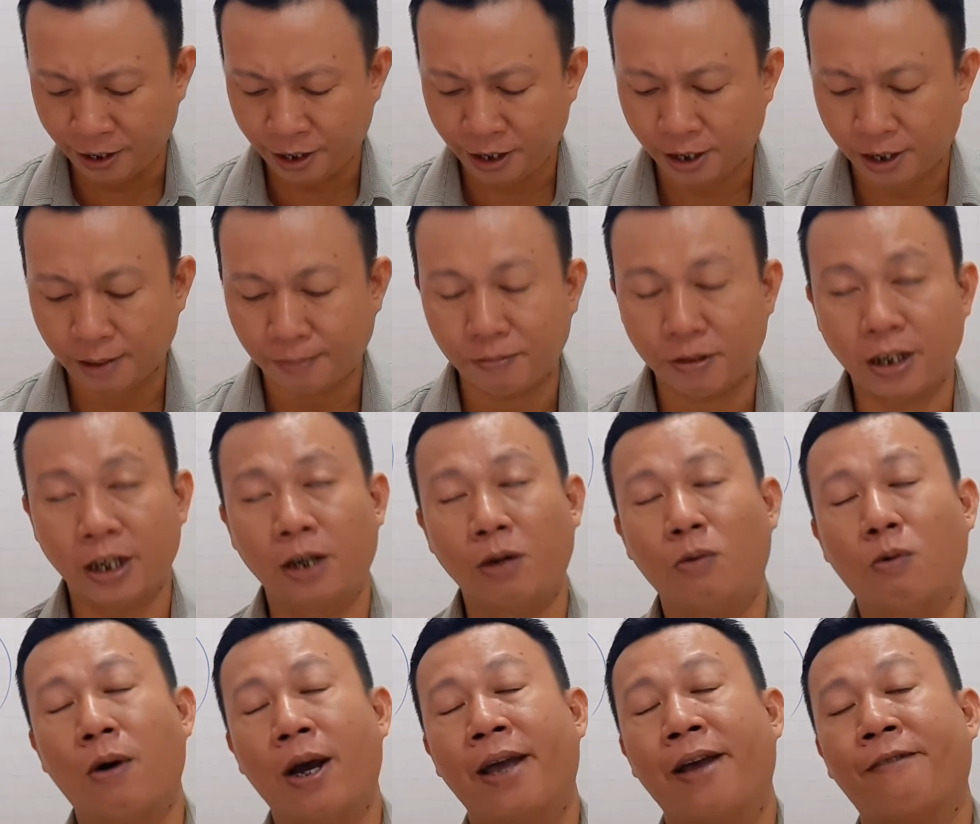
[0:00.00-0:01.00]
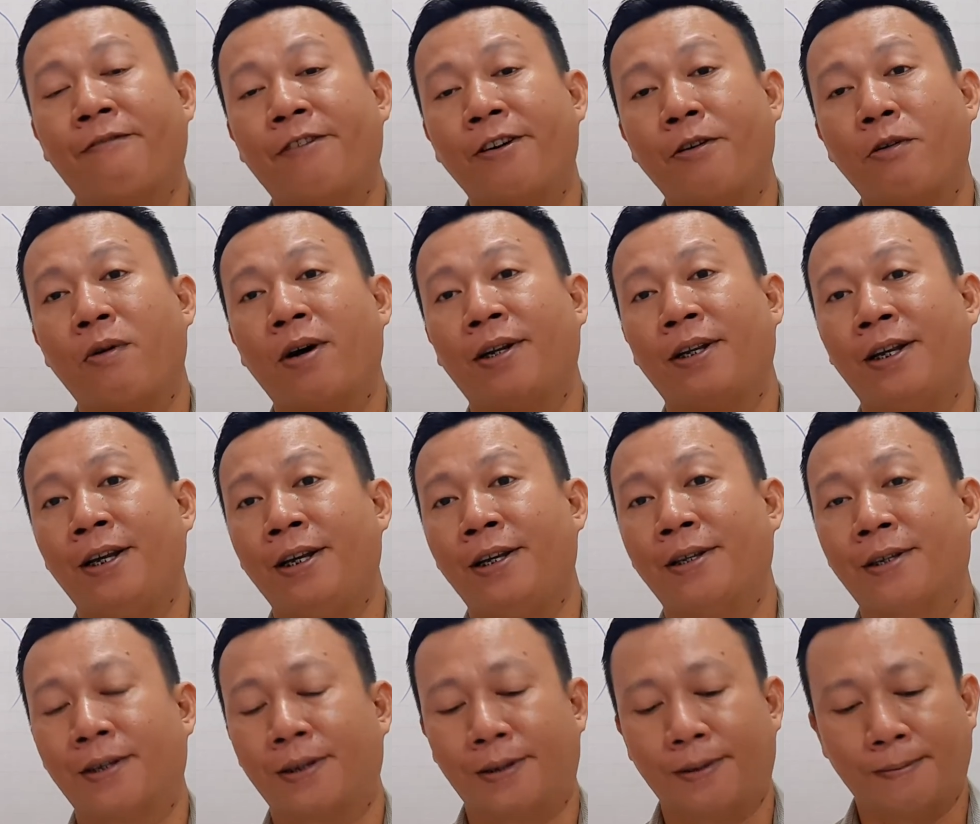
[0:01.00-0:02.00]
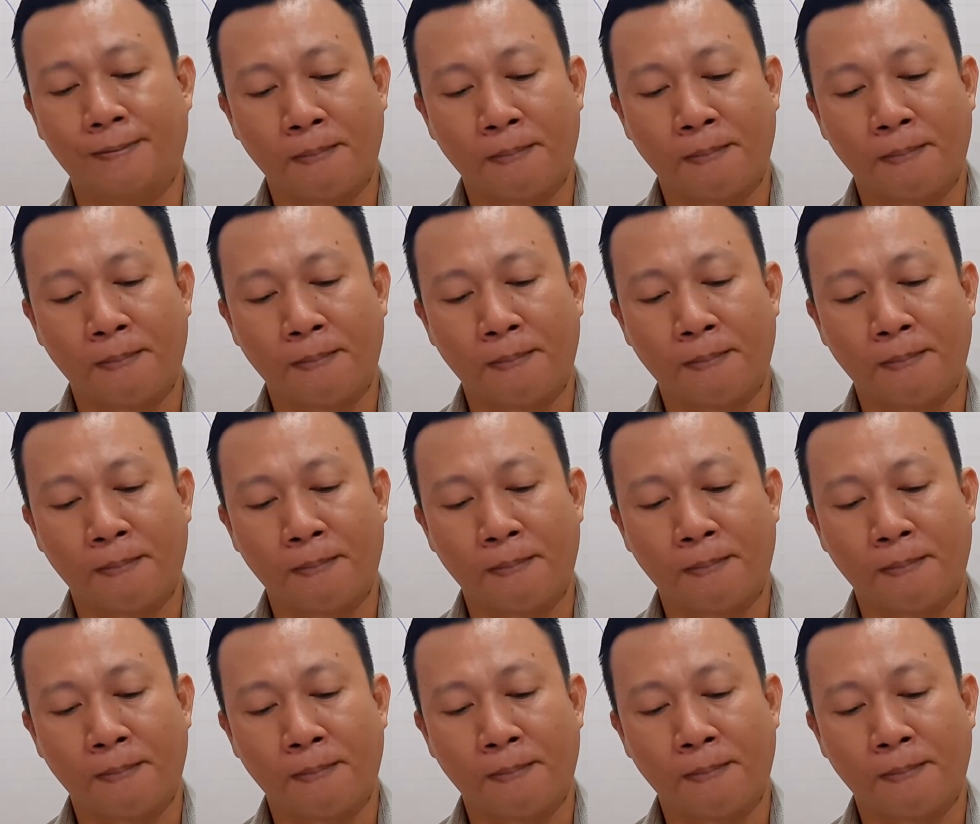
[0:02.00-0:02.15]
is something where everyone needs.